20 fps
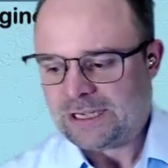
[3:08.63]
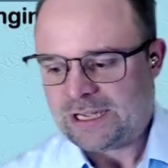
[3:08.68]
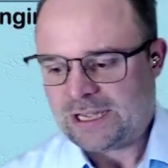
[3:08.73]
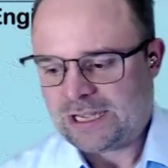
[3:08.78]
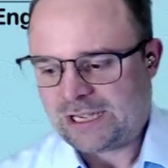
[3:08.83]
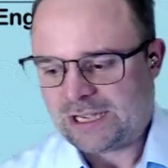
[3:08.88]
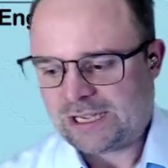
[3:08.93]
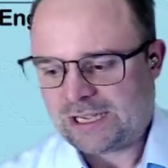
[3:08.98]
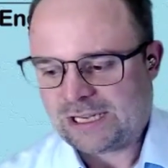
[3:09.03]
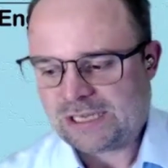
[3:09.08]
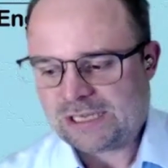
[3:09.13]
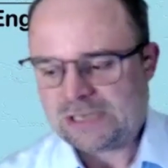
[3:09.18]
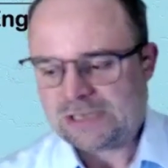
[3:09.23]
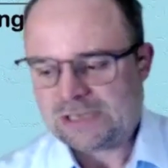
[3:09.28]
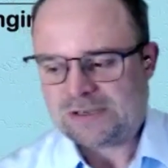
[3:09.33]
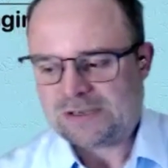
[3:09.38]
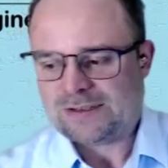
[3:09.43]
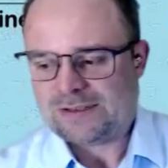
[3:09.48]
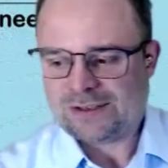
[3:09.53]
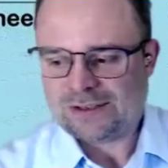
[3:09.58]

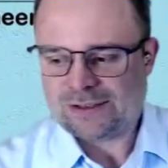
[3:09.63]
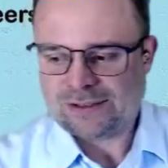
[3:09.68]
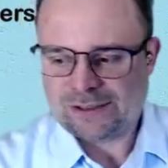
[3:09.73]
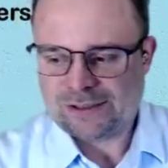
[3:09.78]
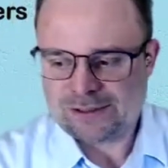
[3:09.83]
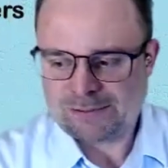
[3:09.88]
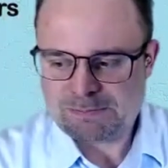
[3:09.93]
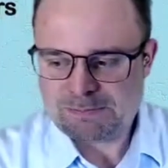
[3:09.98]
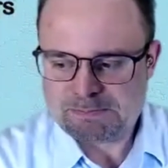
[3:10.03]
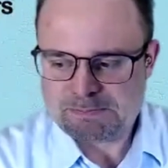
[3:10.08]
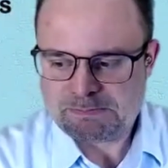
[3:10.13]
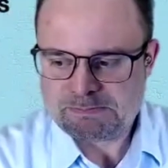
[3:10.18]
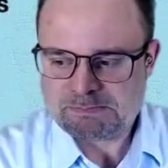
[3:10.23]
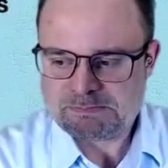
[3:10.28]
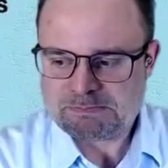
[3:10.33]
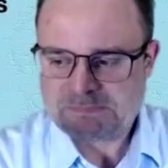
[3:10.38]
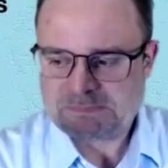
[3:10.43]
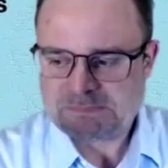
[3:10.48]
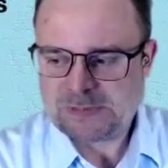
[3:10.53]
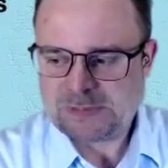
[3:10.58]
And Tim
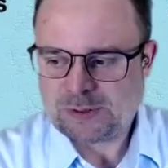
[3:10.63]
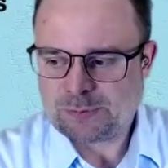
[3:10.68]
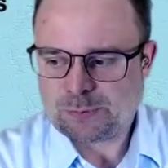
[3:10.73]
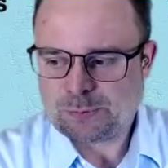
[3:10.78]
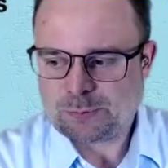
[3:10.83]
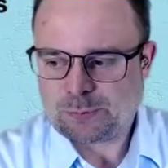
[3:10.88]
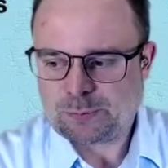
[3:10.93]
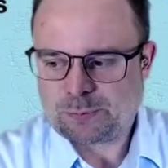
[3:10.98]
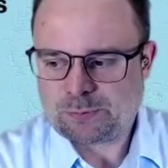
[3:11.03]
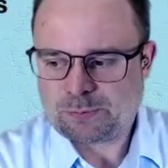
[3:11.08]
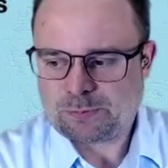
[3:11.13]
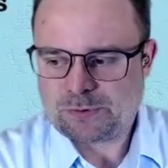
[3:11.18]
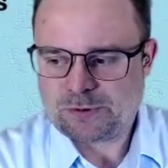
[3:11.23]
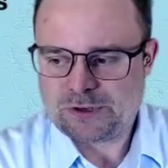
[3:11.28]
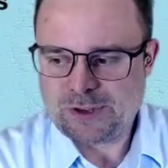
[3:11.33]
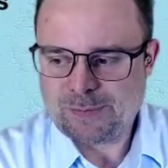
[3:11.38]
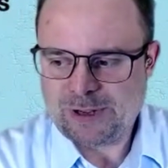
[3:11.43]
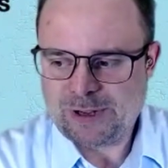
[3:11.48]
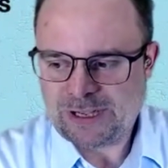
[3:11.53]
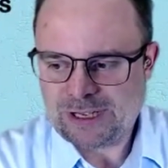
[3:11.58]

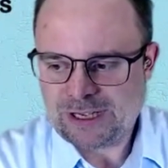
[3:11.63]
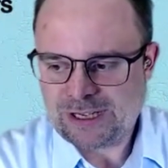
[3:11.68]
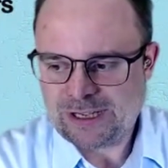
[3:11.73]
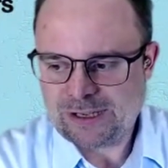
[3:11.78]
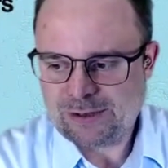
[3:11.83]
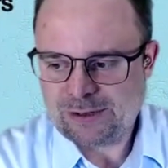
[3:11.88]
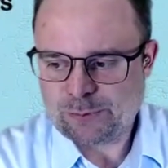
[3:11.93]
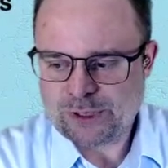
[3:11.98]
and I,